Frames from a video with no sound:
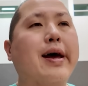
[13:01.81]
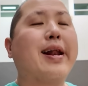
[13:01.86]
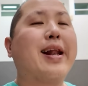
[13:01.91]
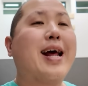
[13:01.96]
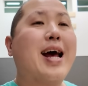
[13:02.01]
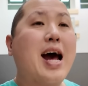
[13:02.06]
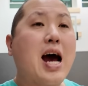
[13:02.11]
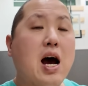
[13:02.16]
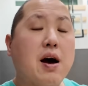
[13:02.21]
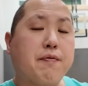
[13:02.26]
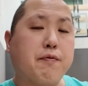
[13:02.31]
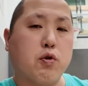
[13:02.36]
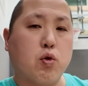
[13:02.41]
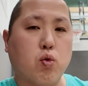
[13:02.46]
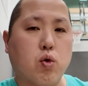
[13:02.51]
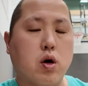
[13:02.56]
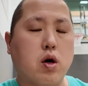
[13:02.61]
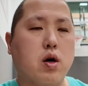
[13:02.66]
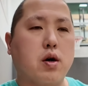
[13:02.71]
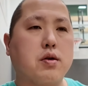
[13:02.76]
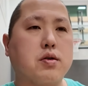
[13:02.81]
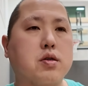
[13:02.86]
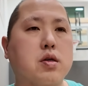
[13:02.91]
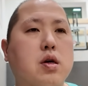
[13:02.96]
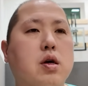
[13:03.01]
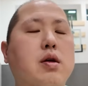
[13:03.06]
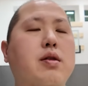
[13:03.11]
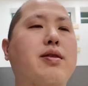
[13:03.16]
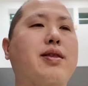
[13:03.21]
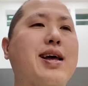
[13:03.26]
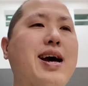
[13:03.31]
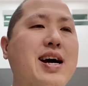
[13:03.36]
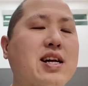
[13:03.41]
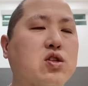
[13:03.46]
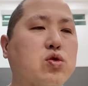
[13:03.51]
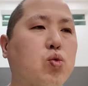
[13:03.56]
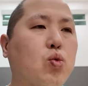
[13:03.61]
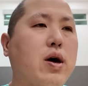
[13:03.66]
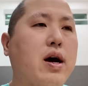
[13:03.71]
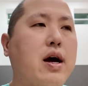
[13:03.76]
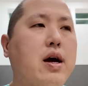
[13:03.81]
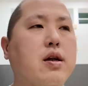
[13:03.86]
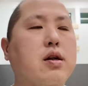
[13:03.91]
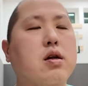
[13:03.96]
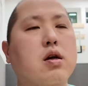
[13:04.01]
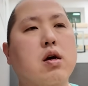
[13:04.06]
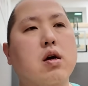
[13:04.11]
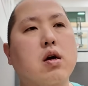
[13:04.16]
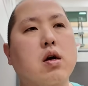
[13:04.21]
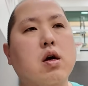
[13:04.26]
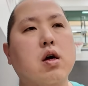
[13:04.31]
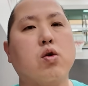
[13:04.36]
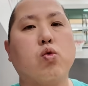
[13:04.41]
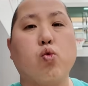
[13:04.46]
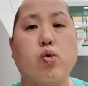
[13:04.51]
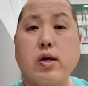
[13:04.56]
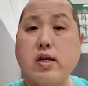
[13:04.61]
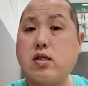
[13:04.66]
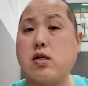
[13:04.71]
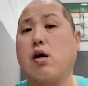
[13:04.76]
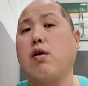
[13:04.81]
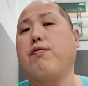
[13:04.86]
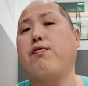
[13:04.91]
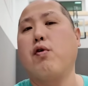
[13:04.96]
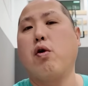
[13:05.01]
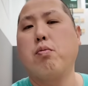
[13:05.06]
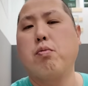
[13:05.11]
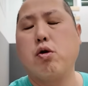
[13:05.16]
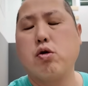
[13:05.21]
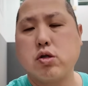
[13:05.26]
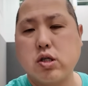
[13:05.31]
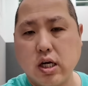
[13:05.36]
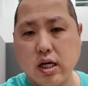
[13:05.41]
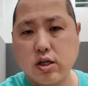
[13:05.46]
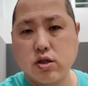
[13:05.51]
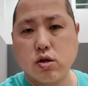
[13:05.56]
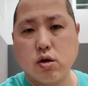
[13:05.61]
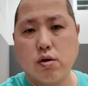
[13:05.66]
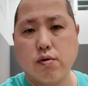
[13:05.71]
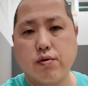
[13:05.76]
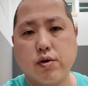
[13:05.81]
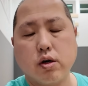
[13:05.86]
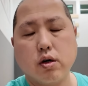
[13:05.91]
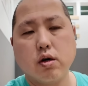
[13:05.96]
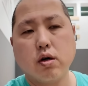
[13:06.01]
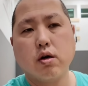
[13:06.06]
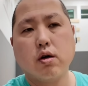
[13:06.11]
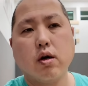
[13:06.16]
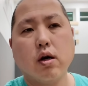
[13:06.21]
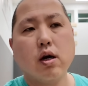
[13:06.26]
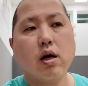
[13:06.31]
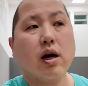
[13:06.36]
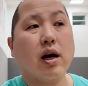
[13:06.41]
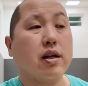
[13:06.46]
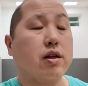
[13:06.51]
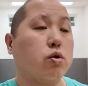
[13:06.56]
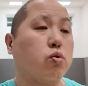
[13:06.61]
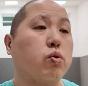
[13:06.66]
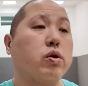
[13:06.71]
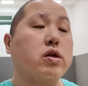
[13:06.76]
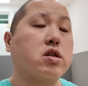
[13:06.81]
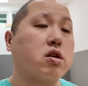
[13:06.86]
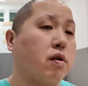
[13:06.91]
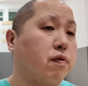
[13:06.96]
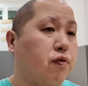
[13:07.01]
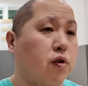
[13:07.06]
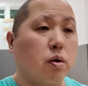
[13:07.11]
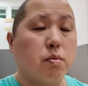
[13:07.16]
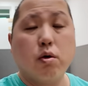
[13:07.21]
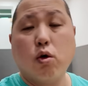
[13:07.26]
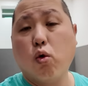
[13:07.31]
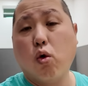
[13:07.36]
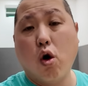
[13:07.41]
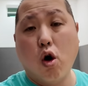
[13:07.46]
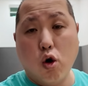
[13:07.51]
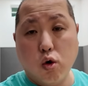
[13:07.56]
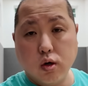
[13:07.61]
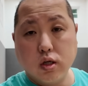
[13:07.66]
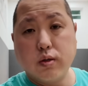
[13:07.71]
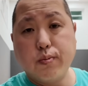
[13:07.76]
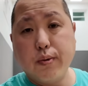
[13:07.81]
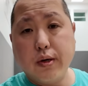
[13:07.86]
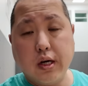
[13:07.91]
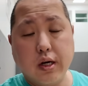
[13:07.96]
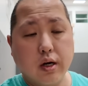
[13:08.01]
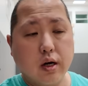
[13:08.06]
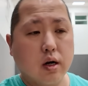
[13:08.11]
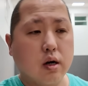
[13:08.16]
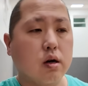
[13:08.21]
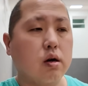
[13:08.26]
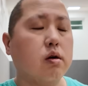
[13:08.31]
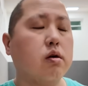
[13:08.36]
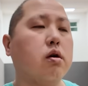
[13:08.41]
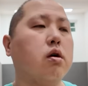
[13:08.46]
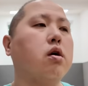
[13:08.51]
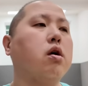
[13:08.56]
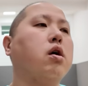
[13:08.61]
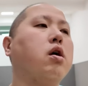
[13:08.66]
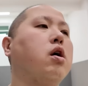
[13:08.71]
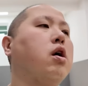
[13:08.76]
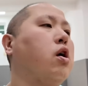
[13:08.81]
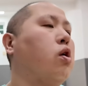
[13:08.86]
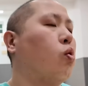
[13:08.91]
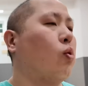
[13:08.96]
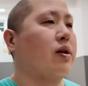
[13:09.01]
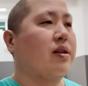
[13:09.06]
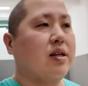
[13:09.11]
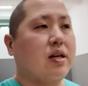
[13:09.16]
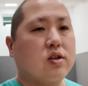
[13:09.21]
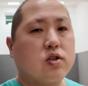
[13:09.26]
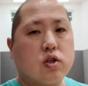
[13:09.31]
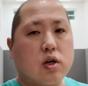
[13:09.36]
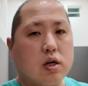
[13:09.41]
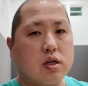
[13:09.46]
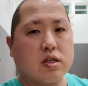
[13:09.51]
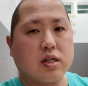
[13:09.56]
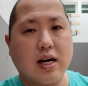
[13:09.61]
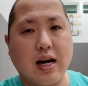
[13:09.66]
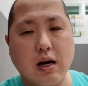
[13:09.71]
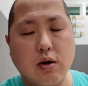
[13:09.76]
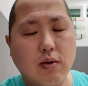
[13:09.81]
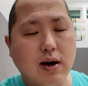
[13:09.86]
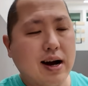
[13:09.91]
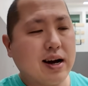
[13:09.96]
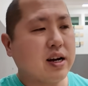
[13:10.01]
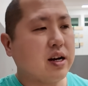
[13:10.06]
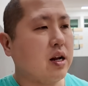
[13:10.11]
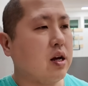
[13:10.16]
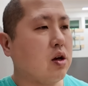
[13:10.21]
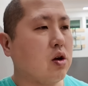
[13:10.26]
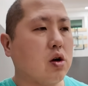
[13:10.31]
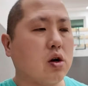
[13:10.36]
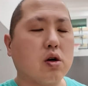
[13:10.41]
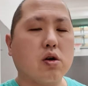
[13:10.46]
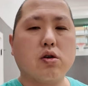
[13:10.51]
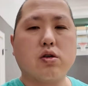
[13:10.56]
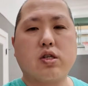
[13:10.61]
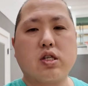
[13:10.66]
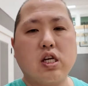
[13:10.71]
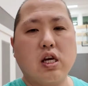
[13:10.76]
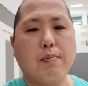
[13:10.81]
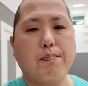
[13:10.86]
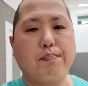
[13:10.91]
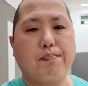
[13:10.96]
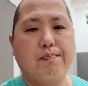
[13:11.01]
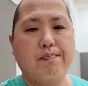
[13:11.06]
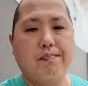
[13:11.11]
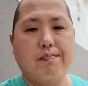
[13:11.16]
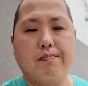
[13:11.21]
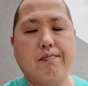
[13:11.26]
then afterwards, that's when retail FOMO takes over. I think retail FOMO will always be here. When things start skyrocketing, you're going to see